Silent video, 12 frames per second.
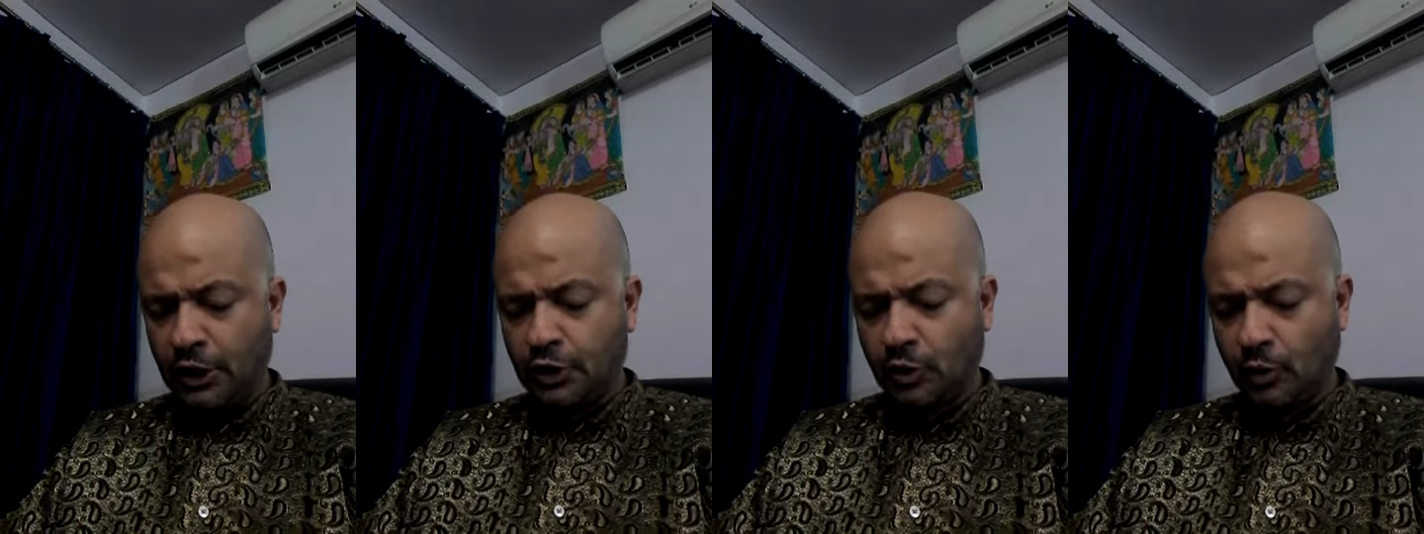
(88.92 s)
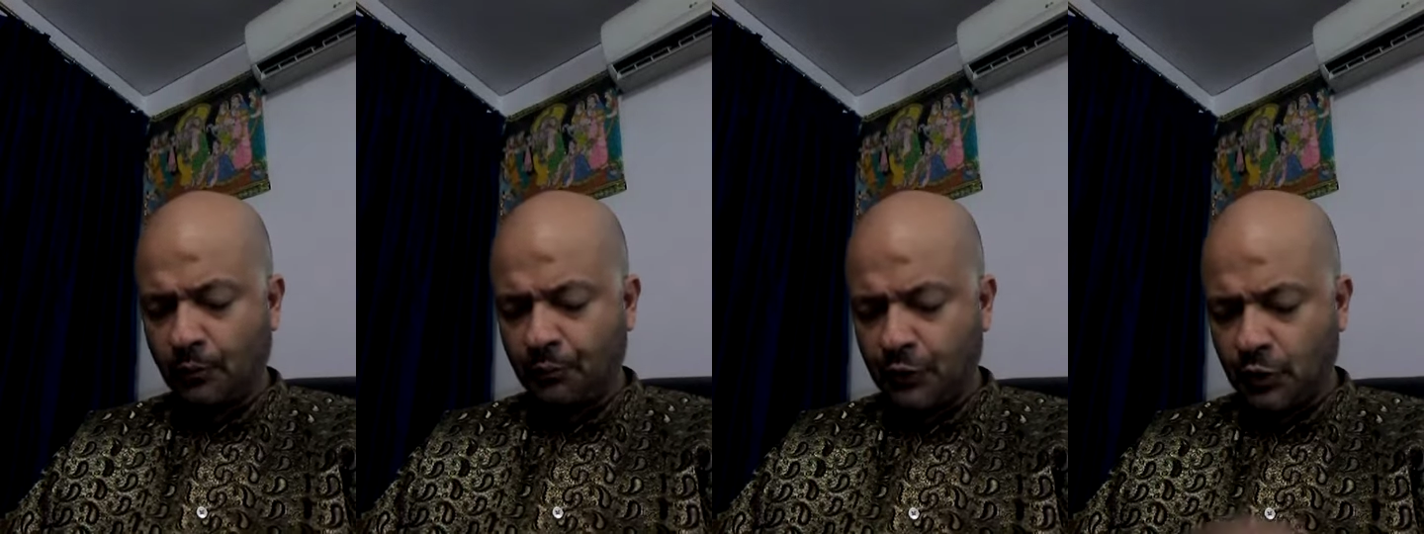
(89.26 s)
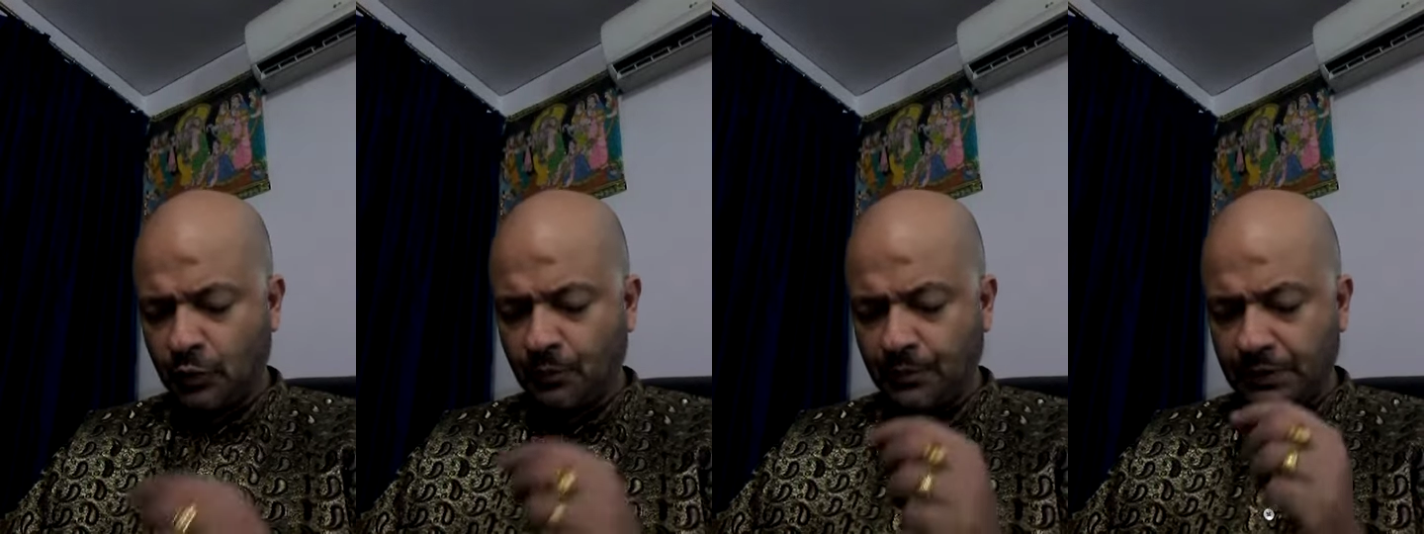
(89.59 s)
So
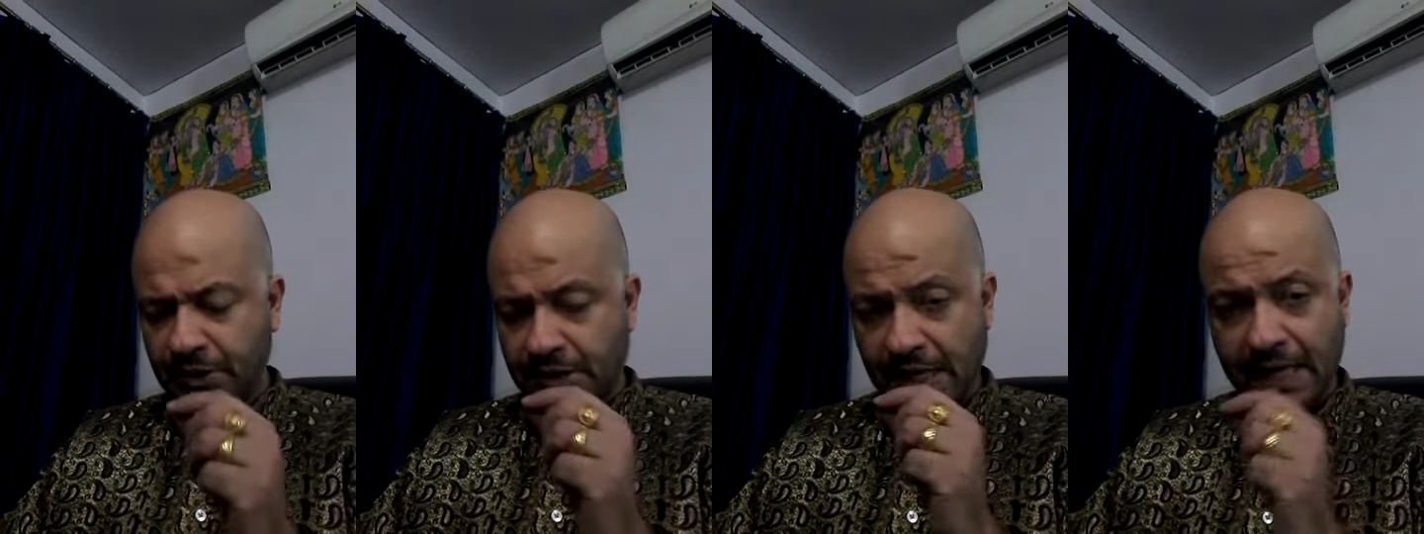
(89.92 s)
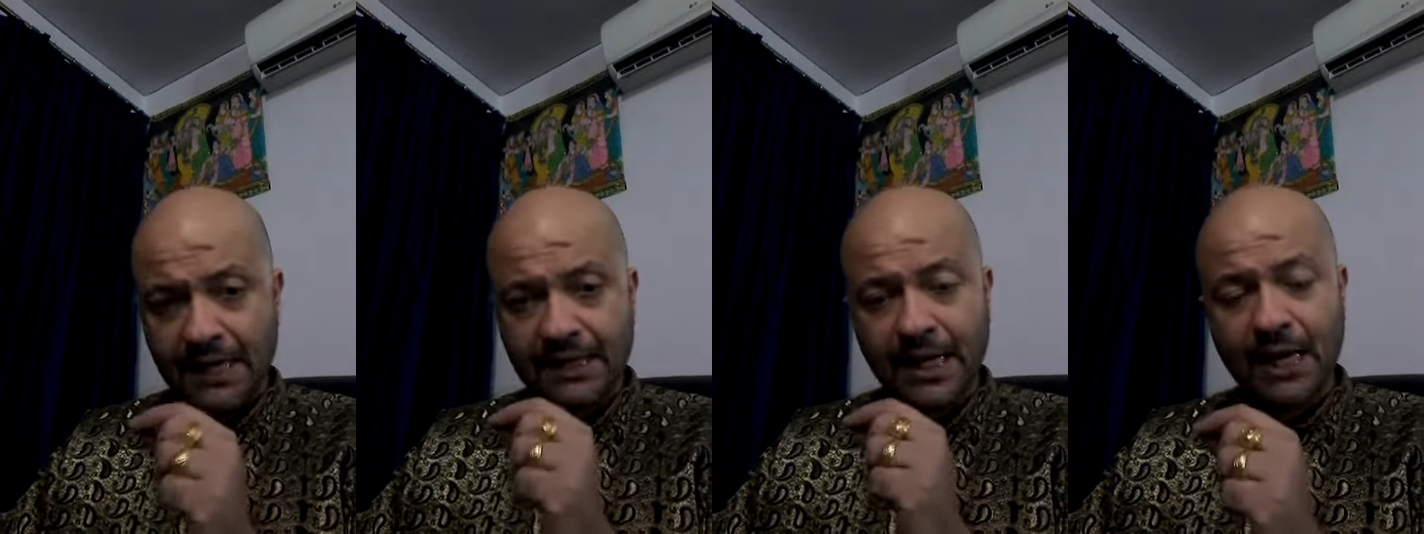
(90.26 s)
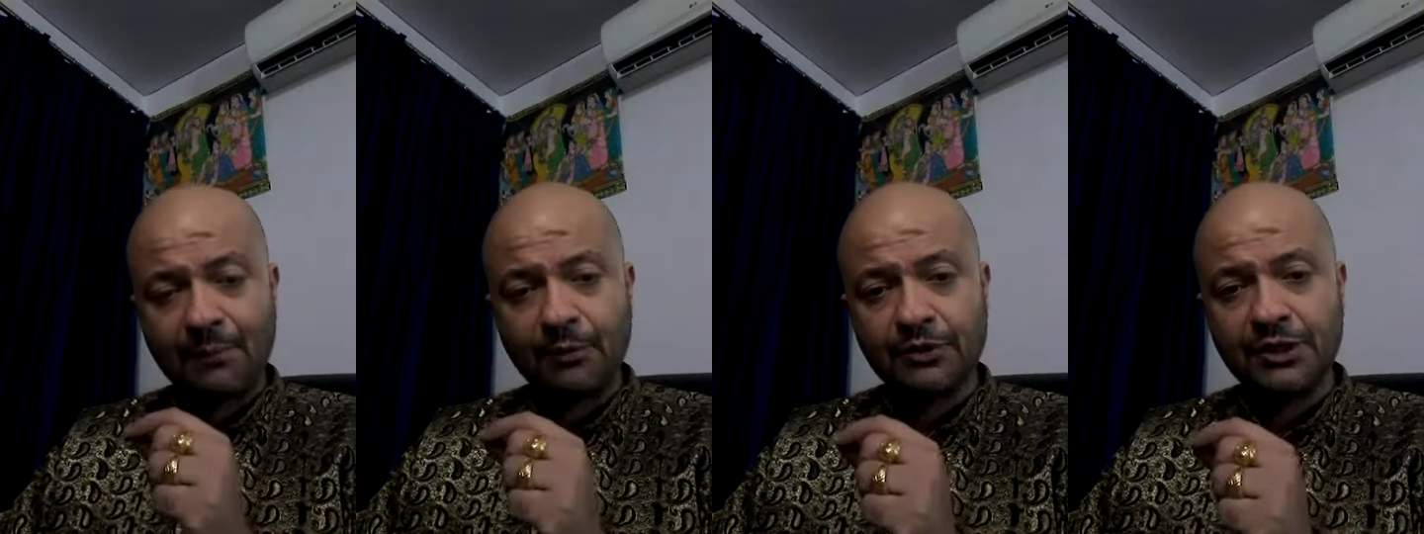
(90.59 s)
you stay in
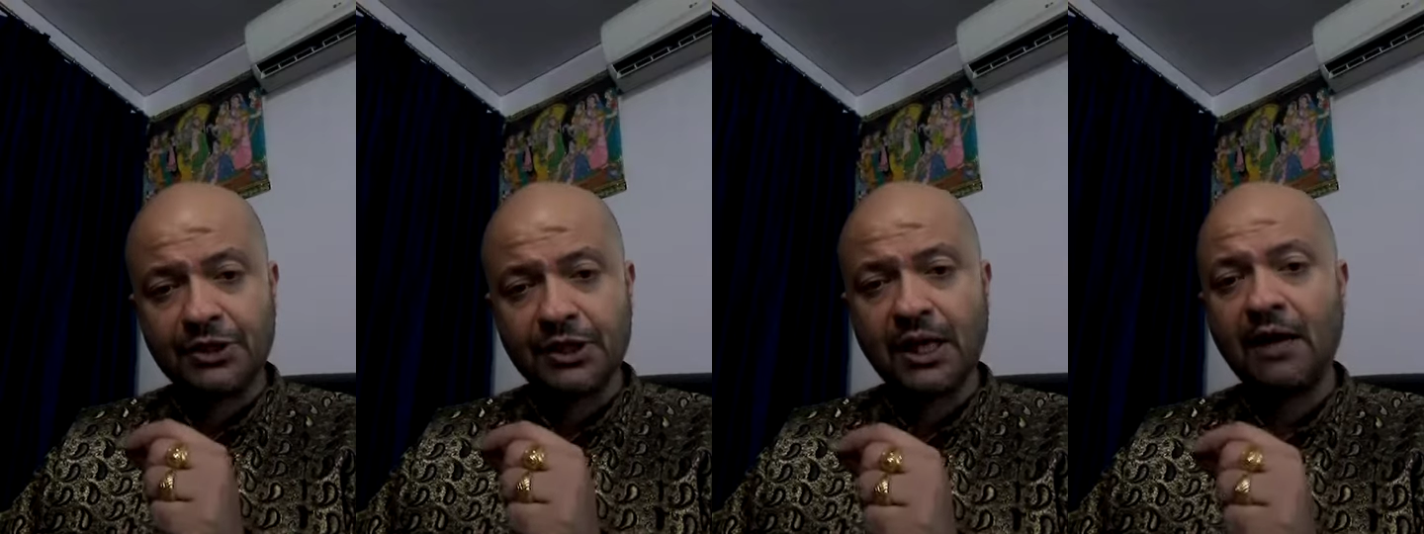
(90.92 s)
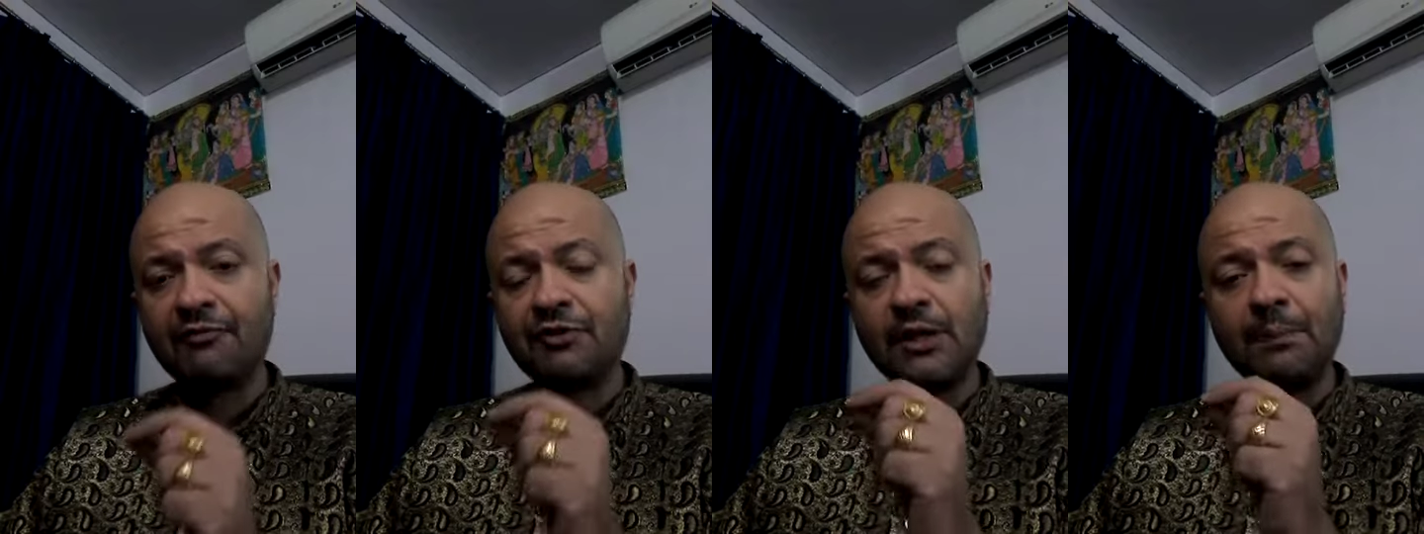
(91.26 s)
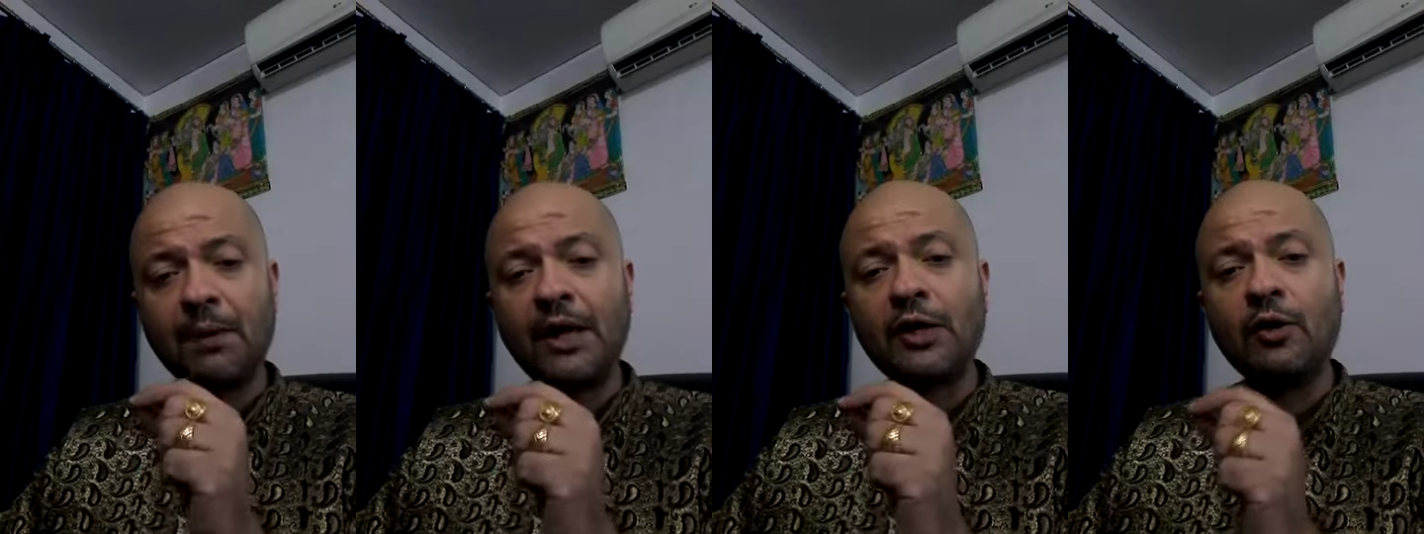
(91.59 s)
that position after
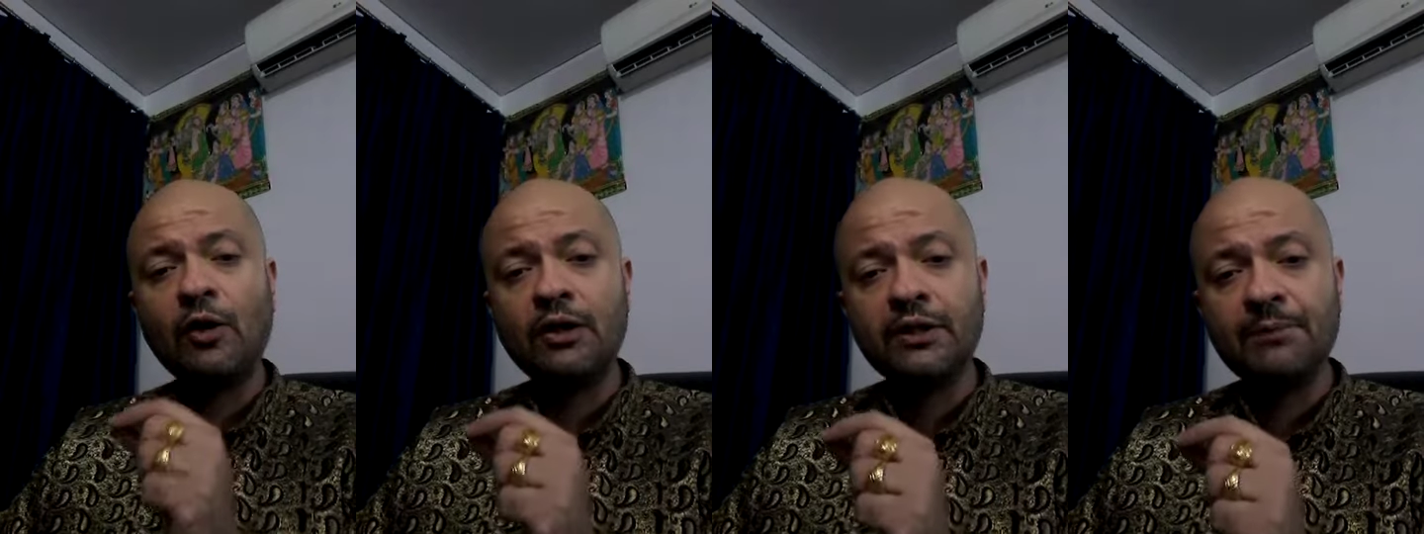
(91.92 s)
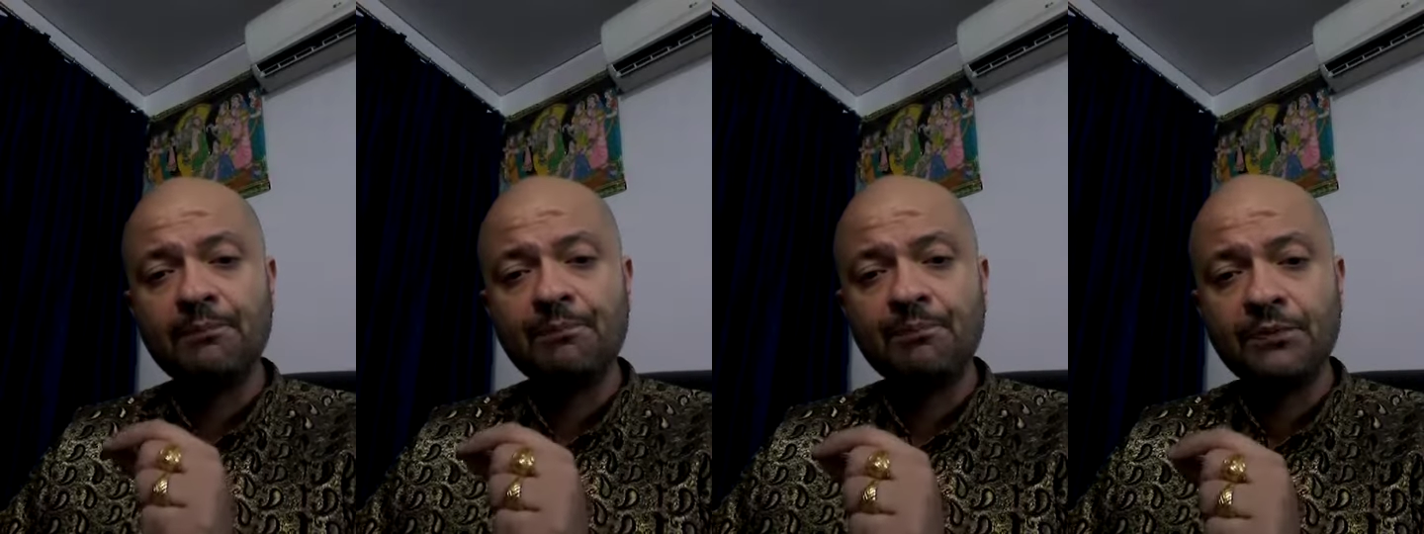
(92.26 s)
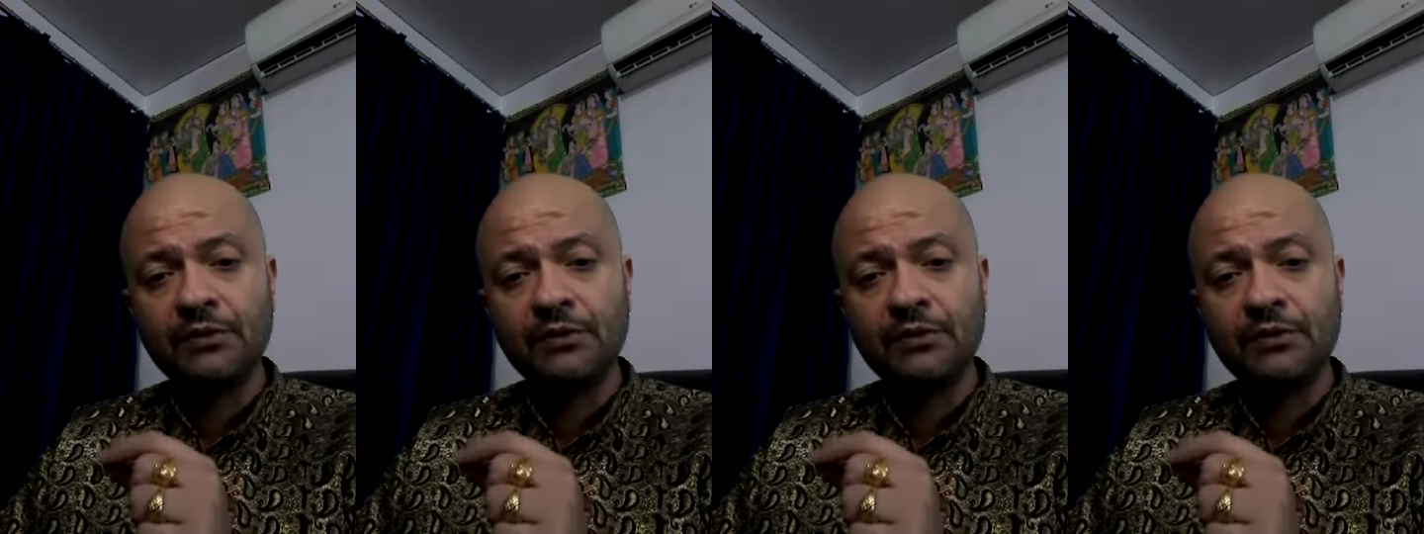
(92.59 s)
applying all the